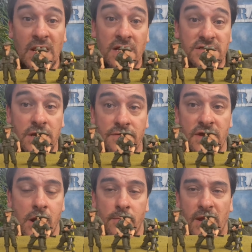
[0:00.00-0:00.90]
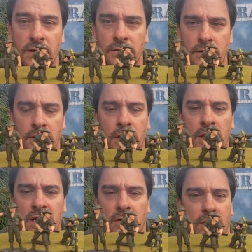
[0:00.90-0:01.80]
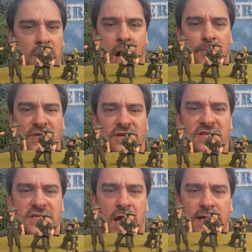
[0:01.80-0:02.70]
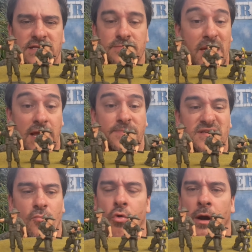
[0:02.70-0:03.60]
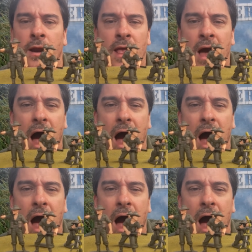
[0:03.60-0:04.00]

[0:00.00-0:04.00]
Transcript: So here they are, man. Copy the designs, make up some more.